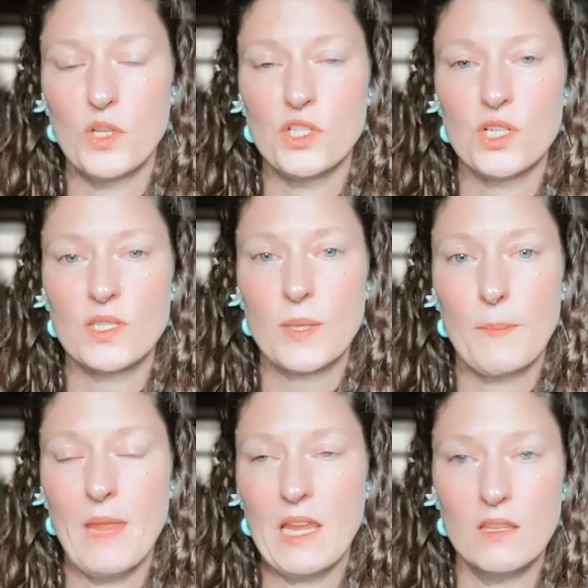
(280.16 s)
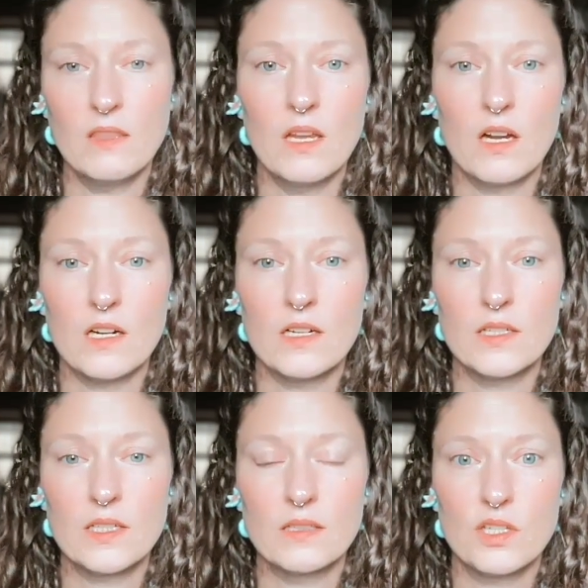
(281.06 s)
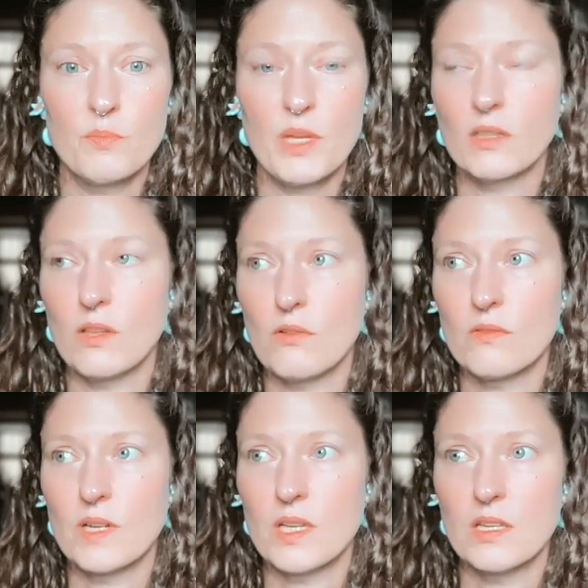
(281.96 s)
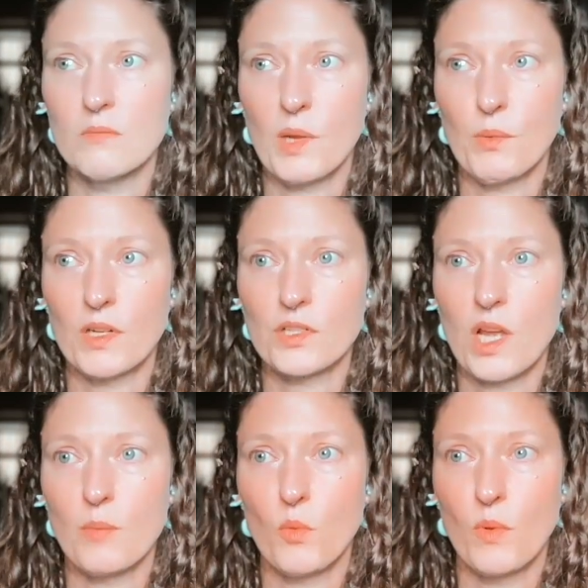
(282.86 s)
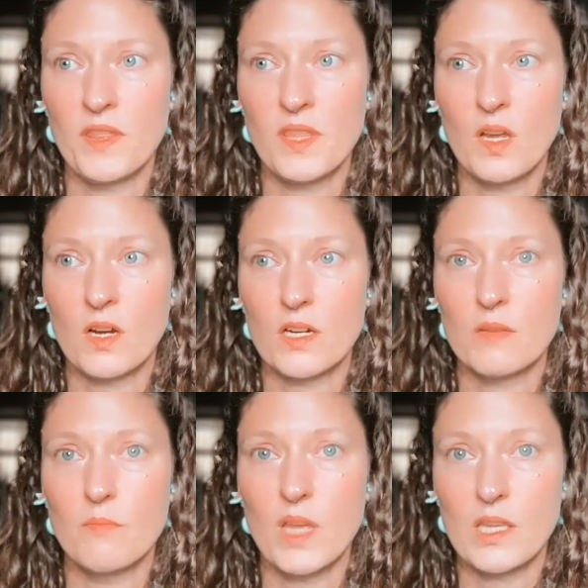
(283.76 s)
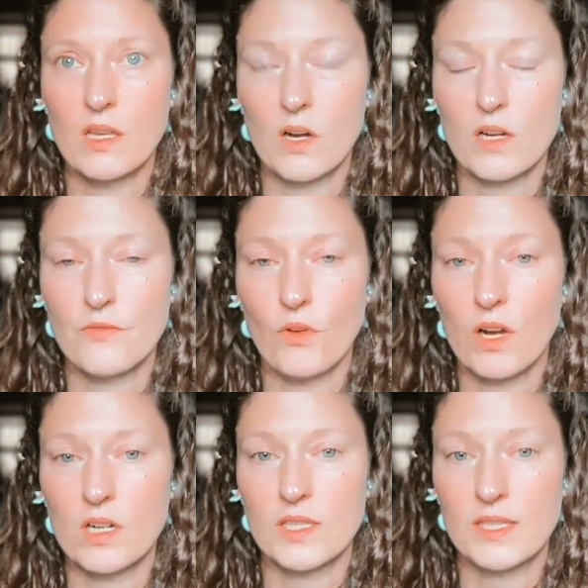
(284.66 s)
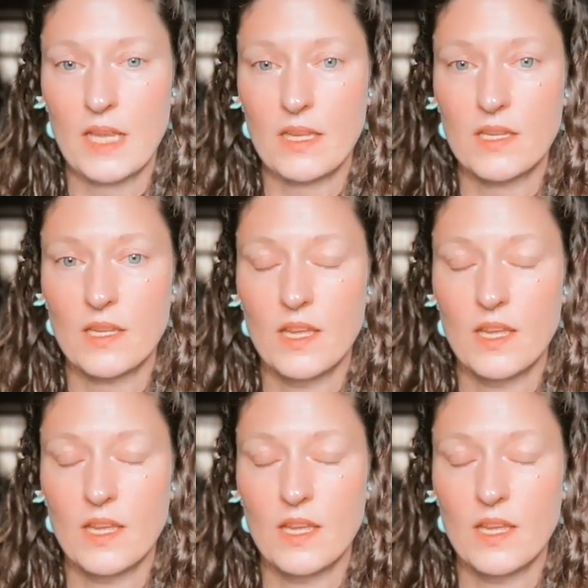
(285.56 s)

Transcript: would just make the art, just be alone in my workshop with the art, making art for art's sake.